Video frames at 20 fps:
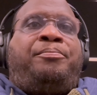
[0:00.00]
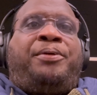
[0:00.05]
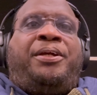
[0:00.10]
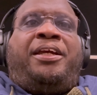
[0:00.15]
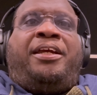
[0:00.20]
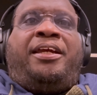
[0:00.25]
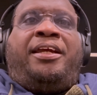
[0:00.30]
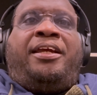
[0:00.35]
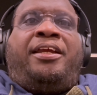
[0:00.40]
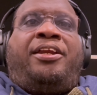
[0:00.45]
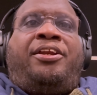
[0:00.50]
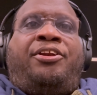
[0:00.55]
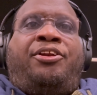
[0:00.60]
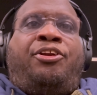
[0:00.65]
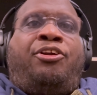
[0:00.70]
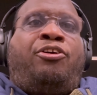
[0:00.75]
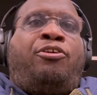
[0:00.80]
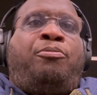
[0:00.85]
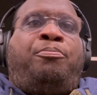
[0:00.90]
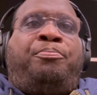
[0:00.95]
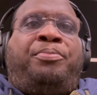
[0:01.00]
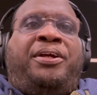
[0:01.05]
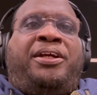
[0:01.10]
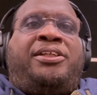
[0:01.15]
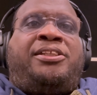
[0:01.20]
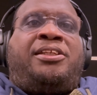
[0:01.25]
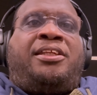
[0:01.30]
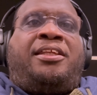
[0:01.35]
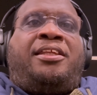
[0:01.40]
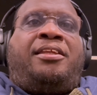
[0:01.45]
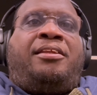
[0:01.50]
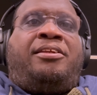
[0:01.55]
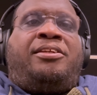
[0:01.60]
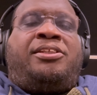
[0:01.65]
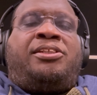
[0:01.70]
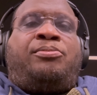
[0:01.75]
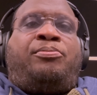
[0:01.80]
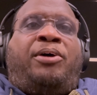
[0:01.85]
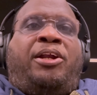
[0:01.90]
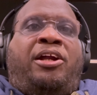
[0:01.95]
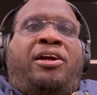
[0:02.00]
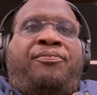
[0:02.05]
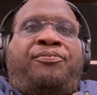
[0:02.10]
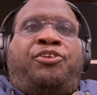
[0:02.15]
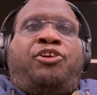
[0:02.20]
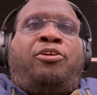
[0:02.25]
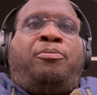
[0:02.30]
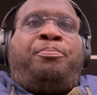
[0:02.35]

be no big sweat off your